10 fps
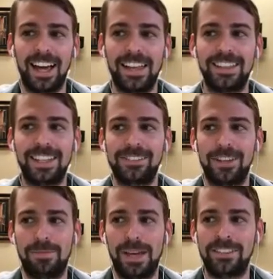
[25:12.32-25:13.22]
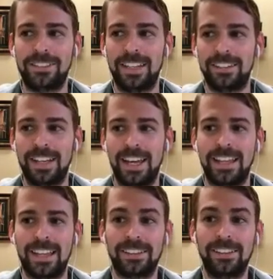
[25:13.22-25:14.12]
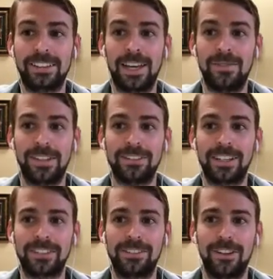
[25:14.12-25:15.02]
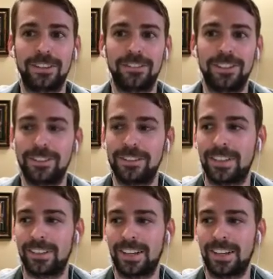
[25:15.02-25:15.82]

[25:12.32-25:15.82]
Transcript: Yeah. I think I saw a patient the other day that like looked at me and was like so confused that